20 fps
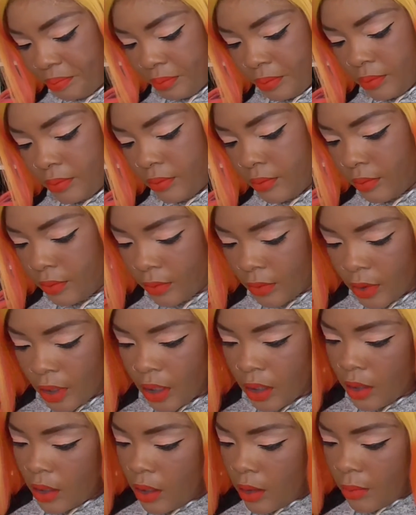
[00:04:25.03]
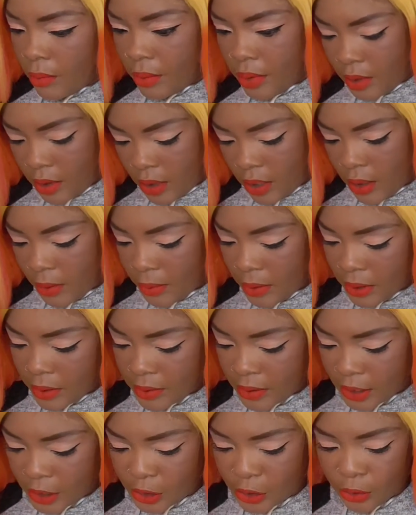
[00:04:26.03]
But yeah, that
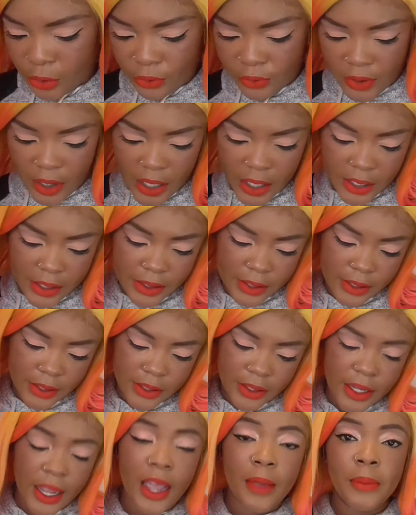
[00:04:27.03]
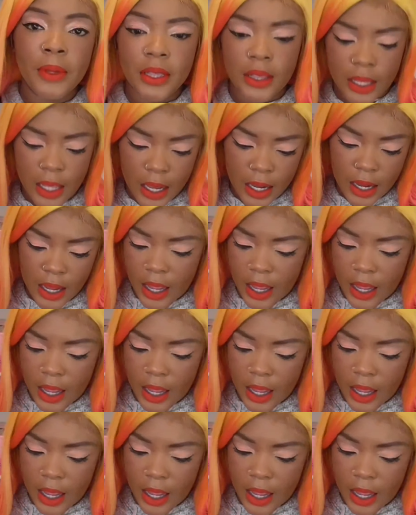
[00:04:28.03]
was the Too Faced Diamond Light